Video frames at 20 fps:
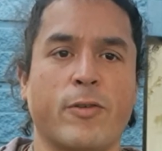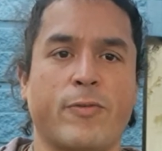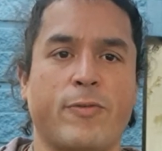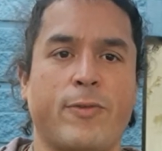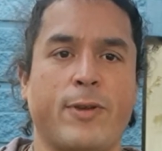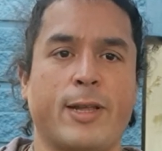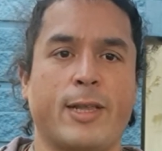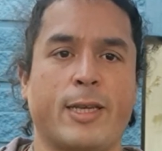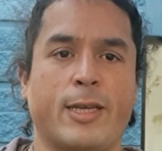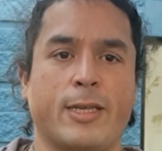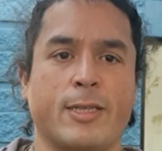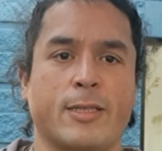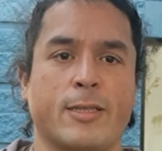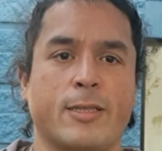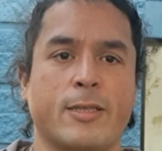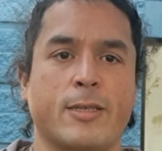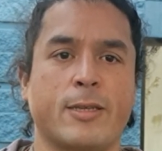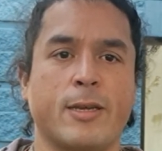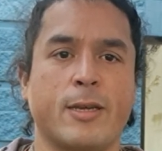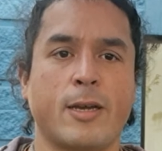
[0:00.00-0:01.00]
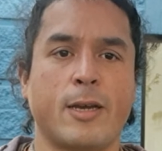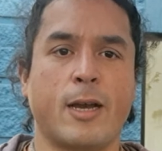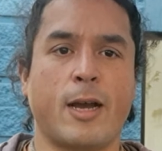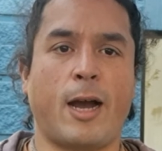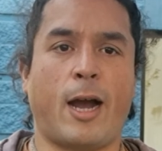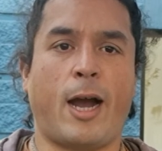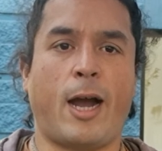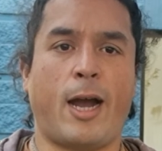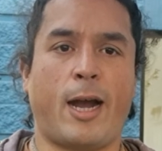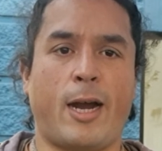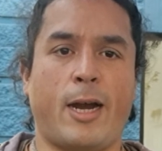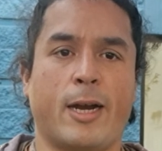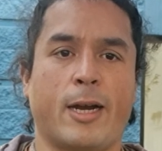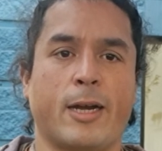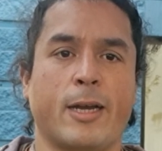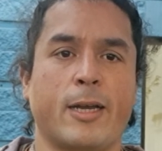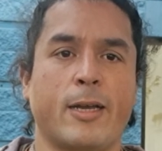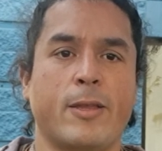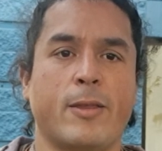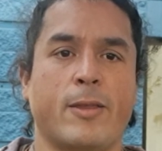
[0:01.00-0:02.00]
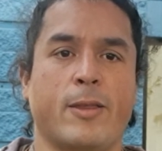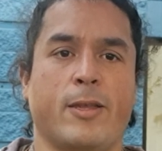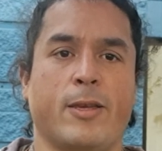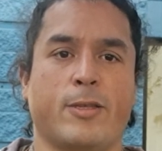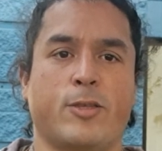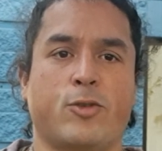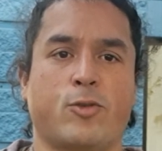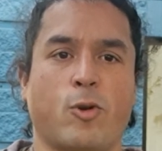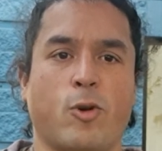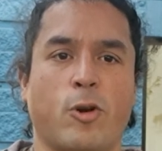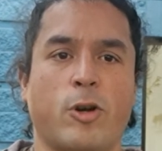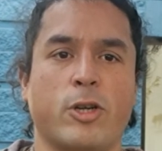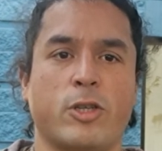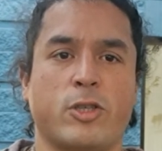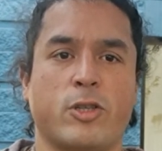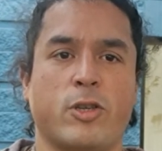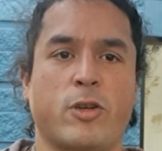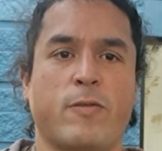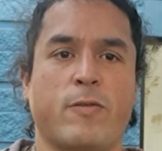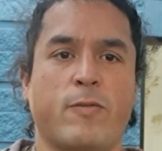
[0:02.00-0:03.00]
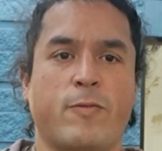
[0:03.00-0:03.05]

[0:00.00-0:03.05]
feelings are the source